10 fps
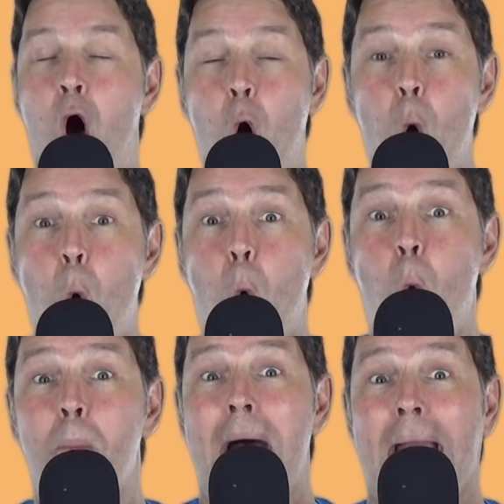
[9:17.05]

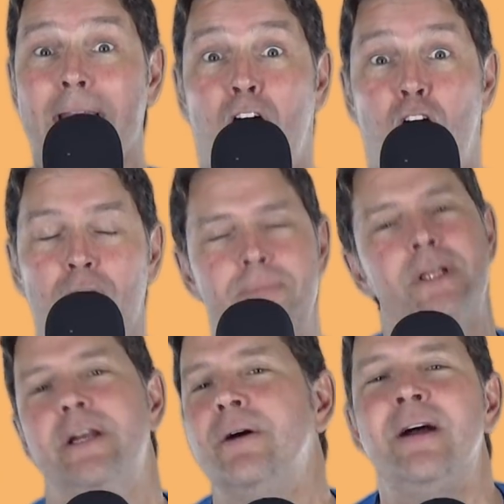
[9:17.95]
oh my God,
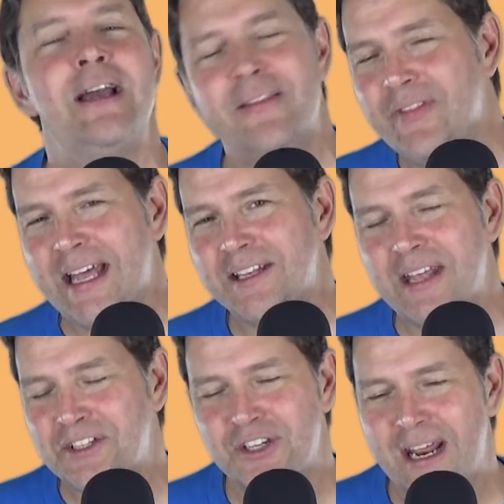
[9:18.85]

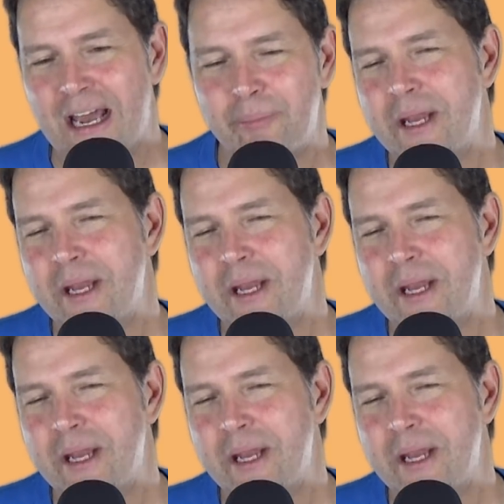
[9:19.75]
that's not how